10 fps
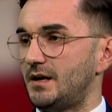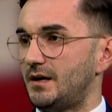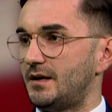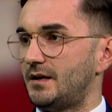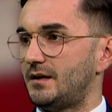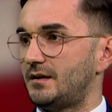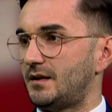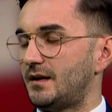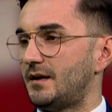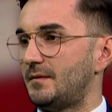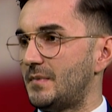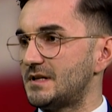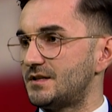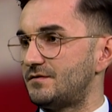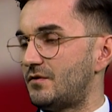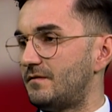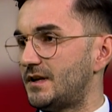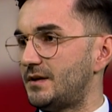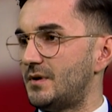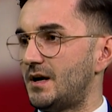uh, the message from
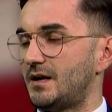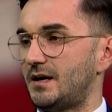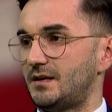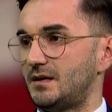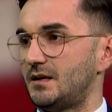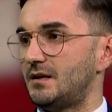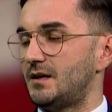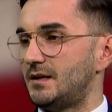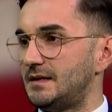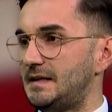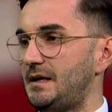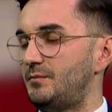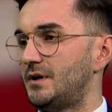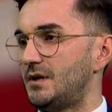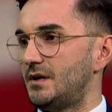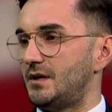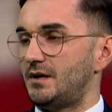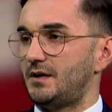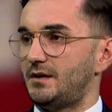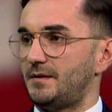Fatima had a deep
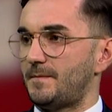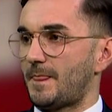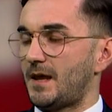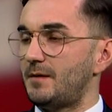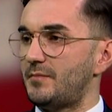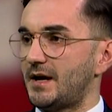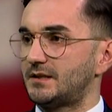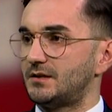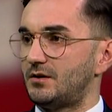um, impact